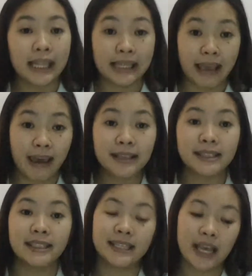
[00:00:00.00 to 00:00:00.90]

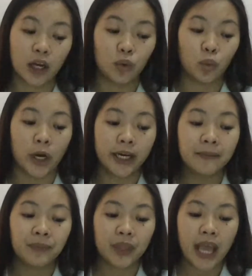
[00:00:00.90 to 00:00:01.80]
Next, the second
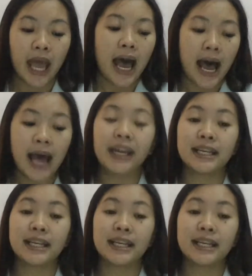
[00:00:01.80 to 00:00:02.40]
one, an